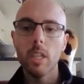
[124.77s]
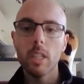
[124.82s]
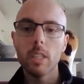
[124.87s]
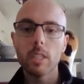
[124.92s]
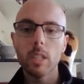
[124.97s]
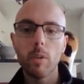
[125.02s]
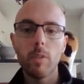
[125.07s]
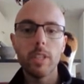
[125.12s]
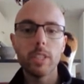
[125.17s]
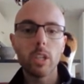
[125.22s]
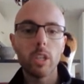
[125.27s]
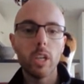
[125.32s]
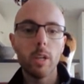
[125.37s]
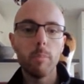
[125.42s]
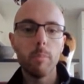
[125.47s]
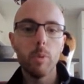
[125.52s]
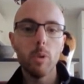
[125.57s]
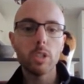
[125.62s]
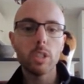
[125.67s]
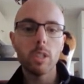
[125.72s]
So these are your
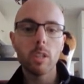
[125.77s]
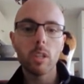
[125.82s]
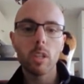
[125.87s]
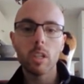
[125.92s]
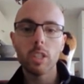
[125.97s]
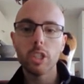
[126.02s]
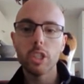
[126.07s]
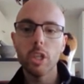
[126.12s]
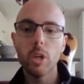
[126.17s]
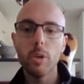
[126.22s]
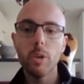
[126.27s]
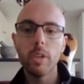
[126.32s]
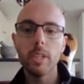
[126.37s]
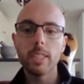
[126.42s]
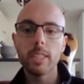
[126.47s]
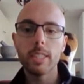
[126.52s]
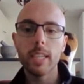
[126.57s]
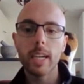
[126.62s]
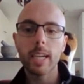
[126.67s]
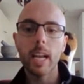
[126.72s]
books. I'm going to show you in a
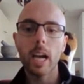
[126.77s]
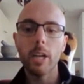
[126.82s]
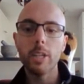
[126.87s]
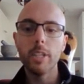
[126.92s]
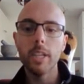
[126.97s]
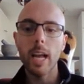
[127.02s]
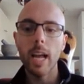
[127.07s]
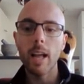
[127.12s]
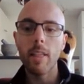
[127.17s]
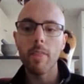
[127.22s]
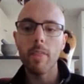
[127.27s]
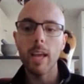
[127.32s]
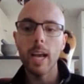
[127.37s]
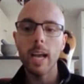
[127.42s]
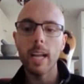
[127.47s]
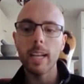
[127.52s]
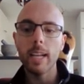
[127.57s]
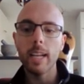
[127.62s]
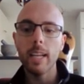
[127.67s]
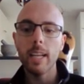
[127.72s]
second how you add that.